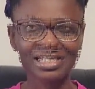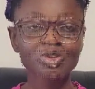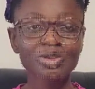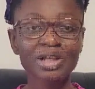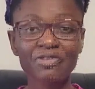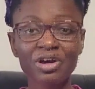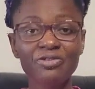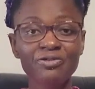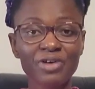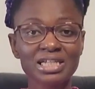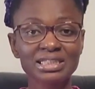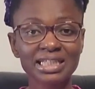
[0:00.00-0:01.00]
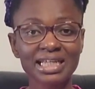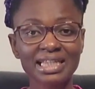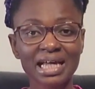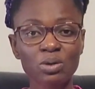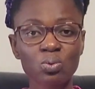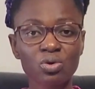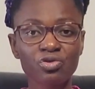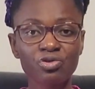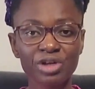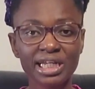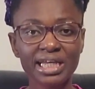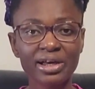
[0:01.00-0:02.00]
So the very first thing that would
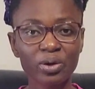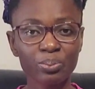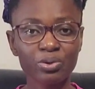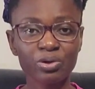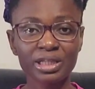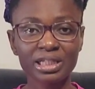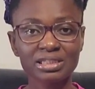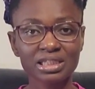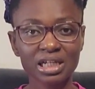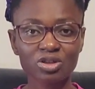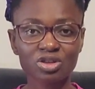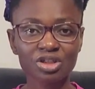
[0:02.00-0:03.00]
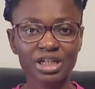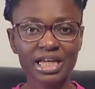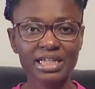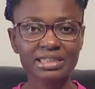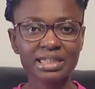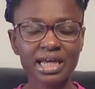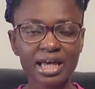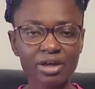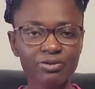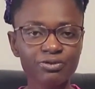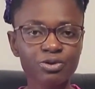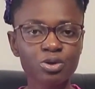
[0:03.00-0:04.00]
really help you in this country is
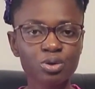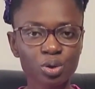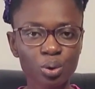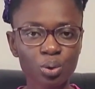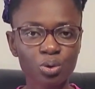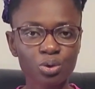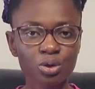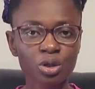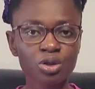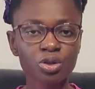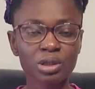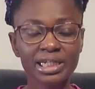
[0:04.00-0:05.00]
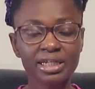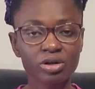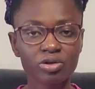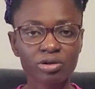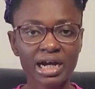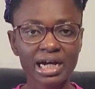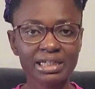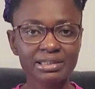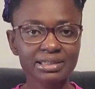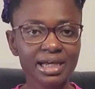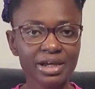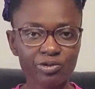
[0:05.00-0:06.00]
if you know your legal
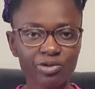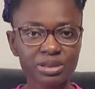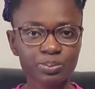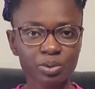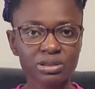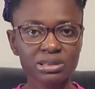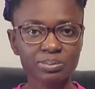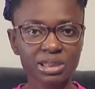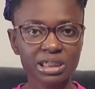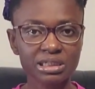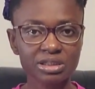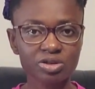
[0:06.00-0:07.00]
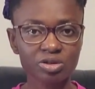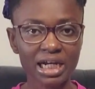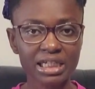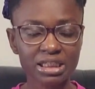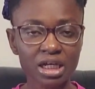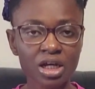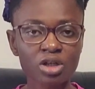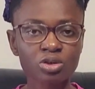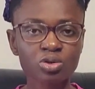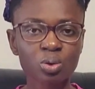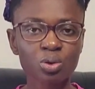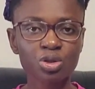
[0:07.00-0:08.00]
rights and responsibilities, right?
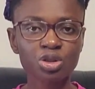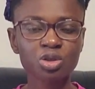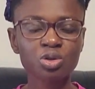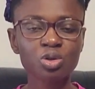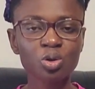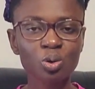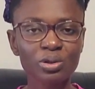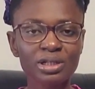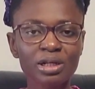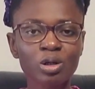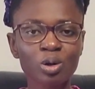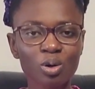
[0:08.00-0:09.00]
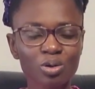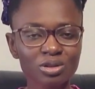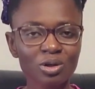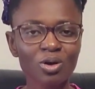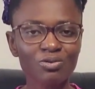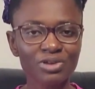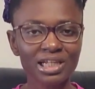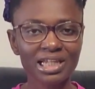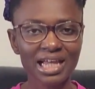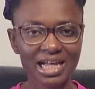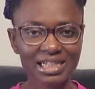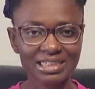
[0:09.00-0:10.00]
So you should know the laws of the
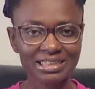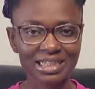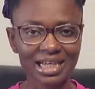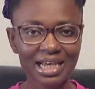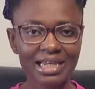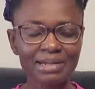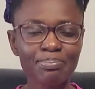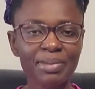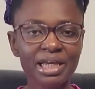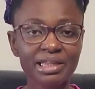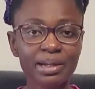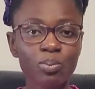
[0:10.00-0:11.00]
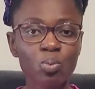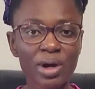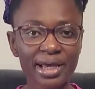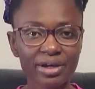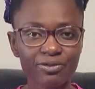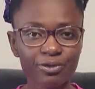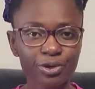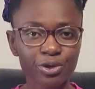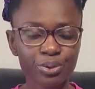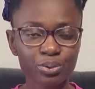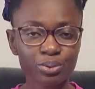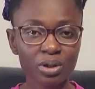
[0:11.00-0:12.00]
land and make them work for
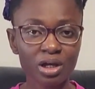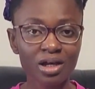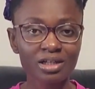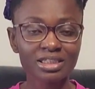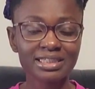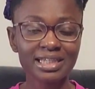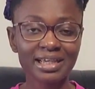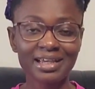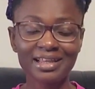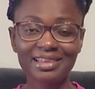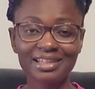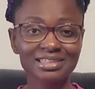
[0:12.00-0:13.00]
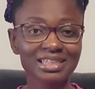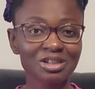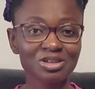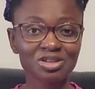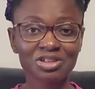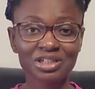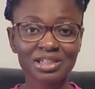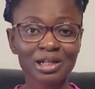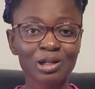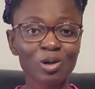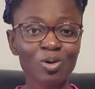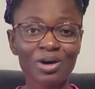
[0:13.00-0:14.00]
you. See, in this country, the
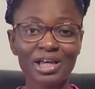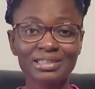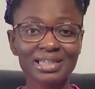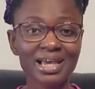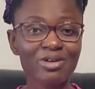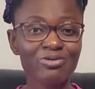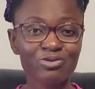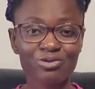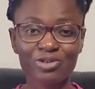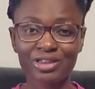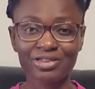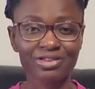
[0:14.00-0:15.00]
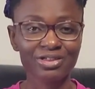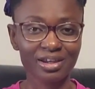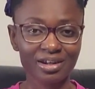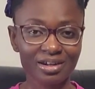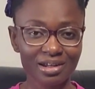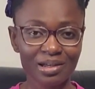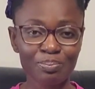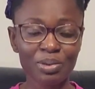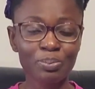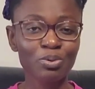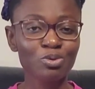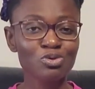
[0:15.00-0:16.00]
law is everything.
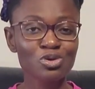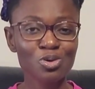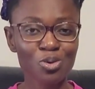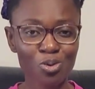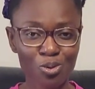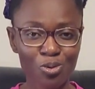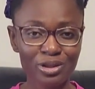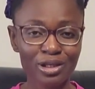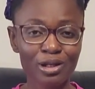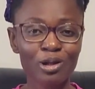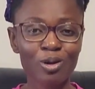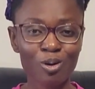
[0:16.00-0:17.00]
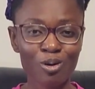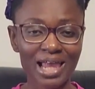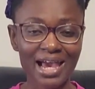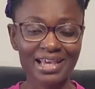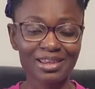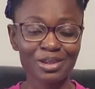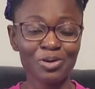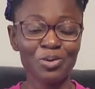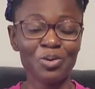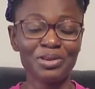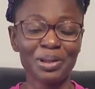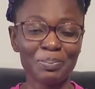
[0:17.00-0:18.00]
People know the law like they
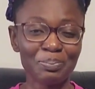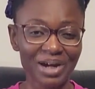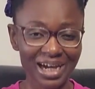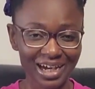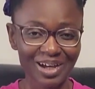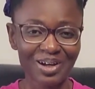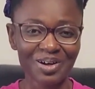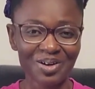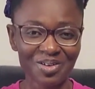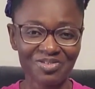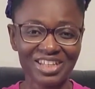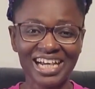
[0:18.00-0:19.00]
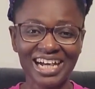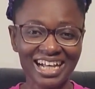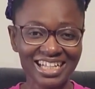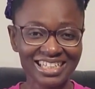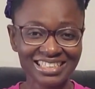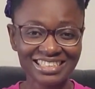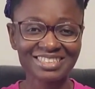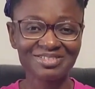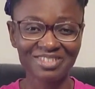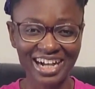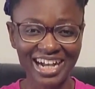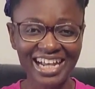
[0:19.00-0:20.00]
know the back of their hands,
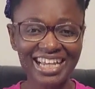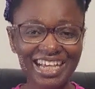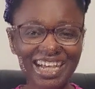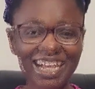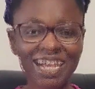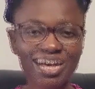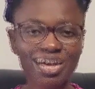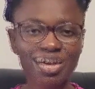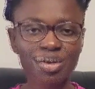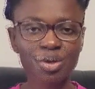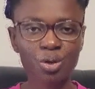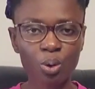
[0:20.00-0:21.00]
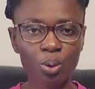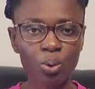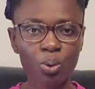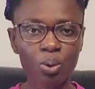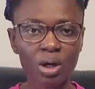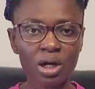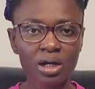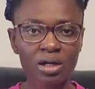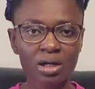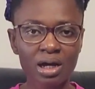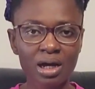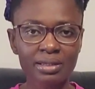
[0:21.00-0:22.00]
right? You should know
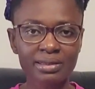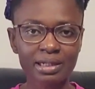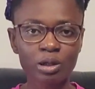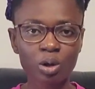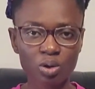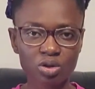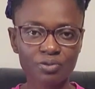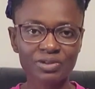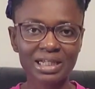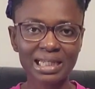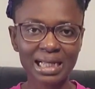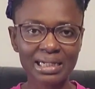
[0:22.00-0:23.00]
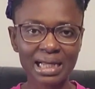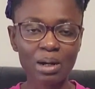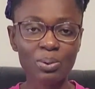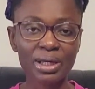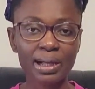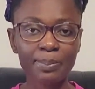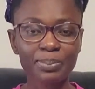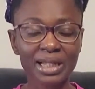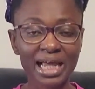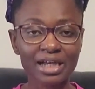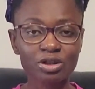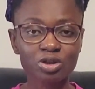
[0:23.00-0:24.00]
the laws of the land, how it
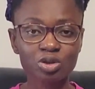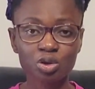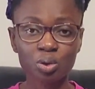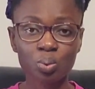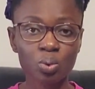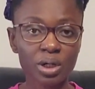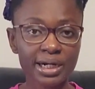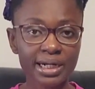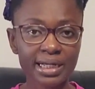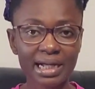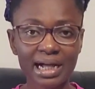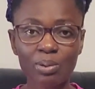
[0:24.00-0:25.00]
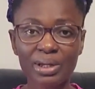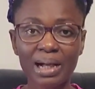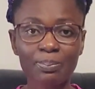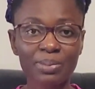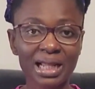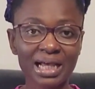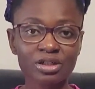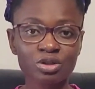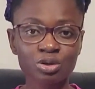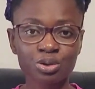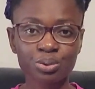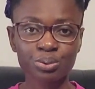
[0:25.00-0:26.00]
applies to your work, how it
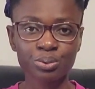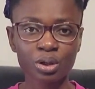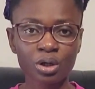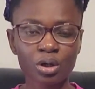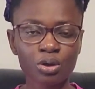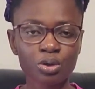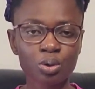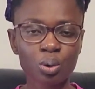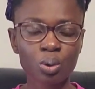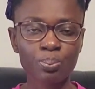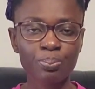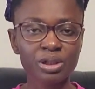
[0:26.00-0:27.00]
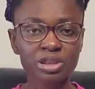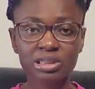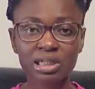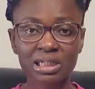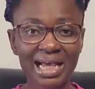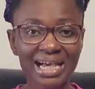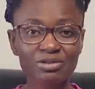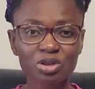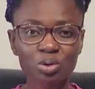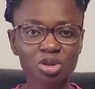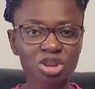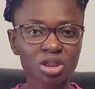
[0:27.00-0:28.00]
applies to your personal life,
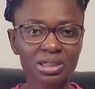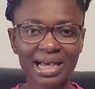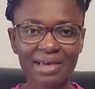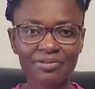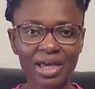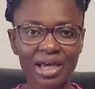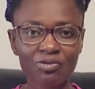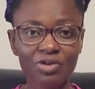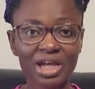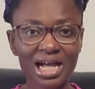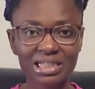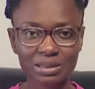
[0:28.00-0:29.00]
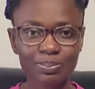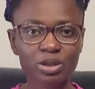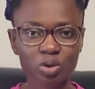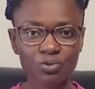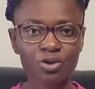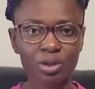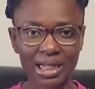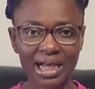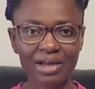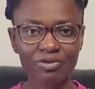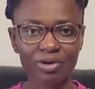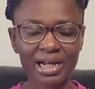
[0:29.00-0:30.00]
social life, every aspect of your
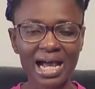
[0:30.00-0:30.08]
life, right?